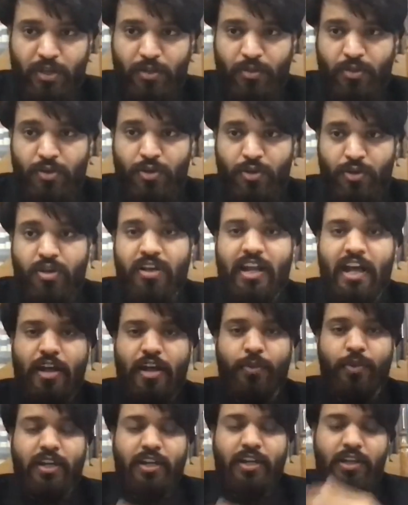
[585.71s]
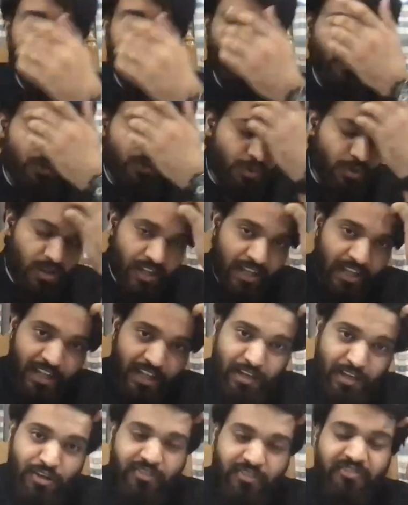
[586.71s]
You're not narrowing down your
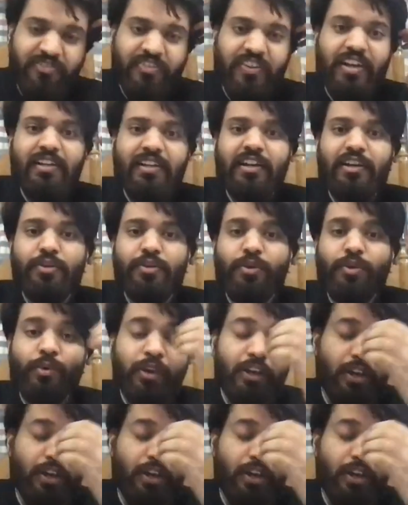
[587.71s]
area of field that you're going